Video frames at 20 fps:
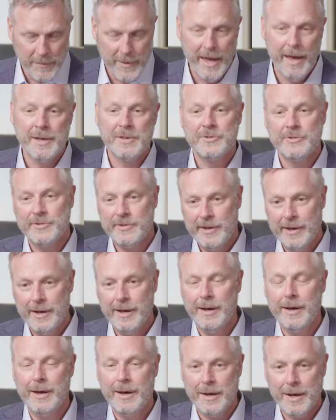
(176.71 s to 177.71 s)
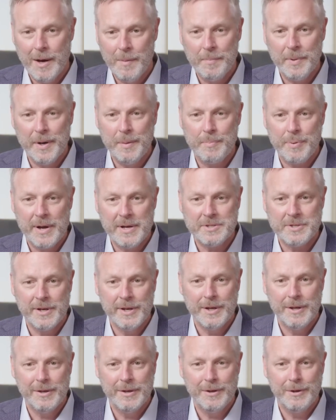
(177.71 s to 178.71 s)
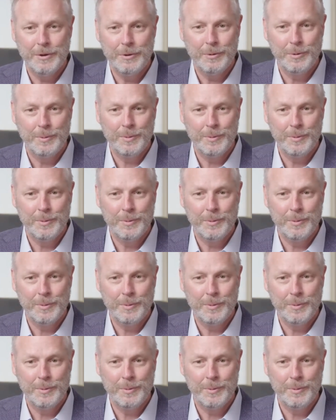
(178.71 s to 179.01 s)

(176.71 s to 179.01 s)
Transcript: Yes, a company president who